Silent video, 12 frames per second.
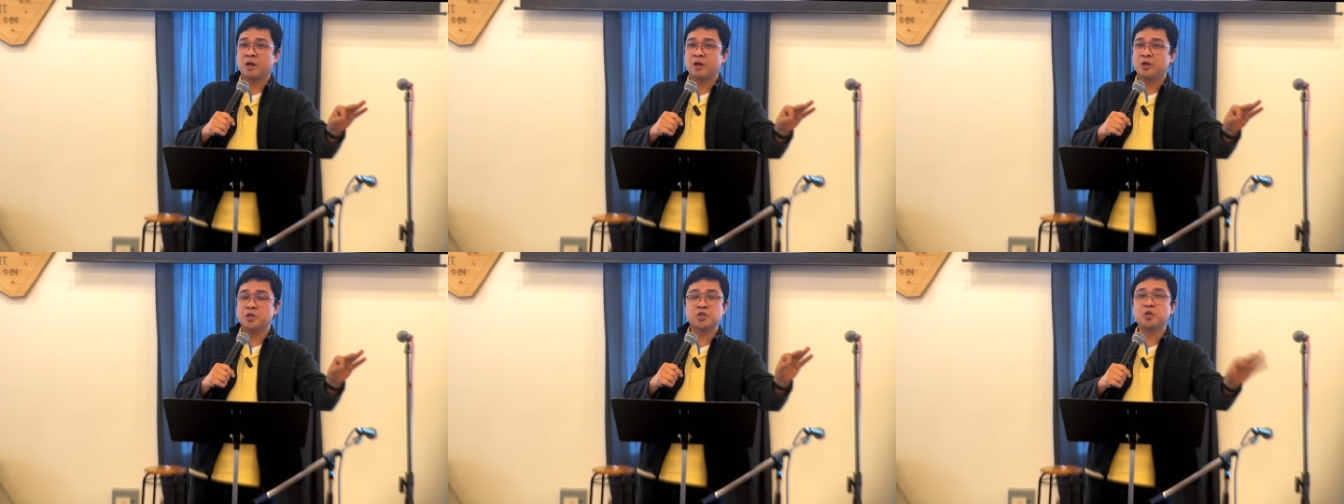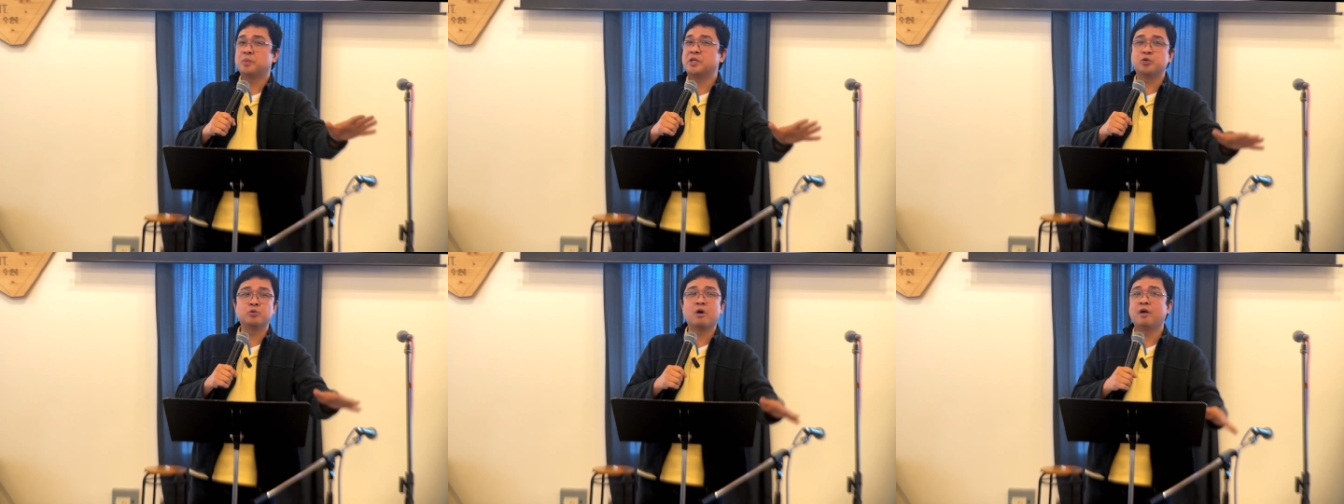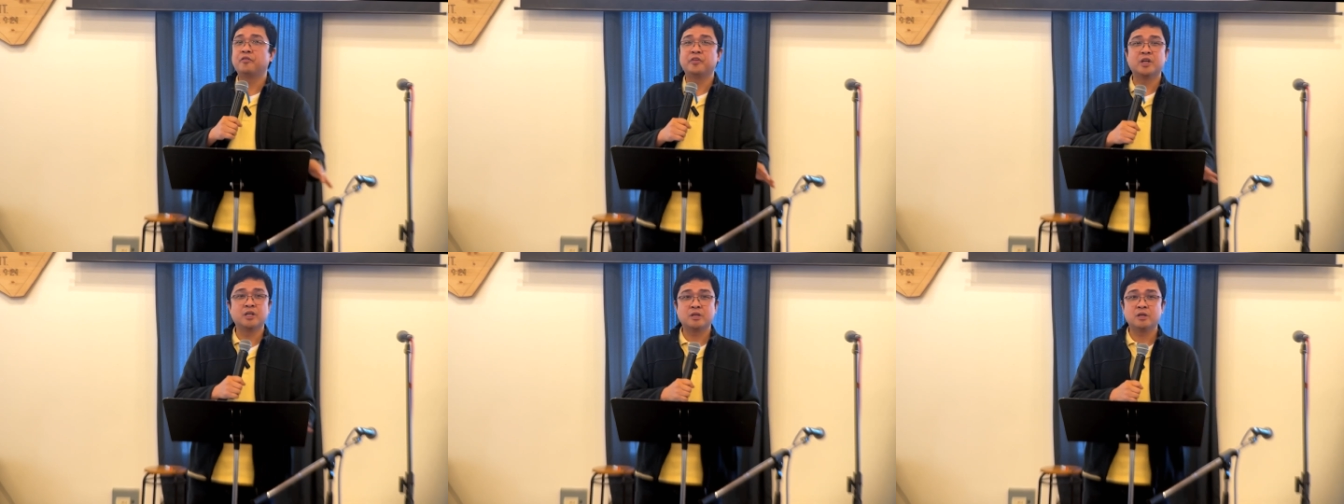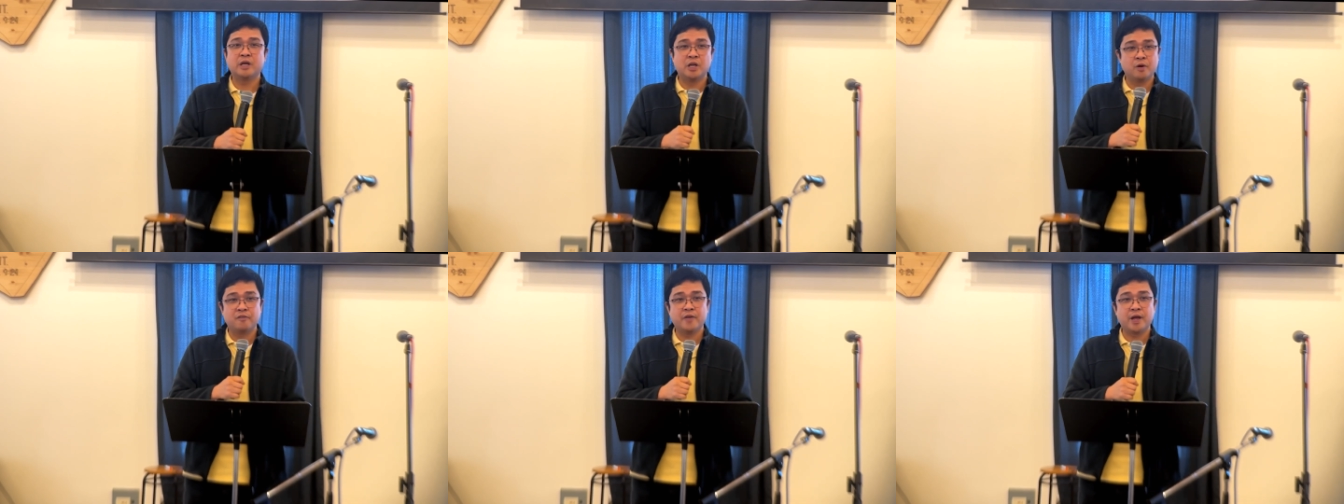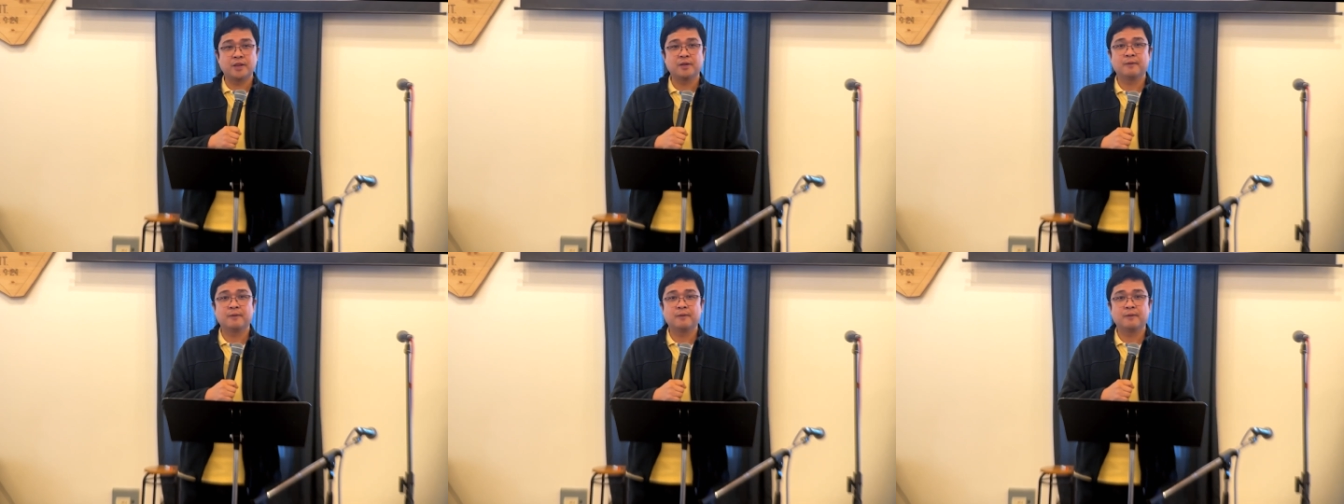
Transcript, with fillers: you shouldn't be too confident in your faith.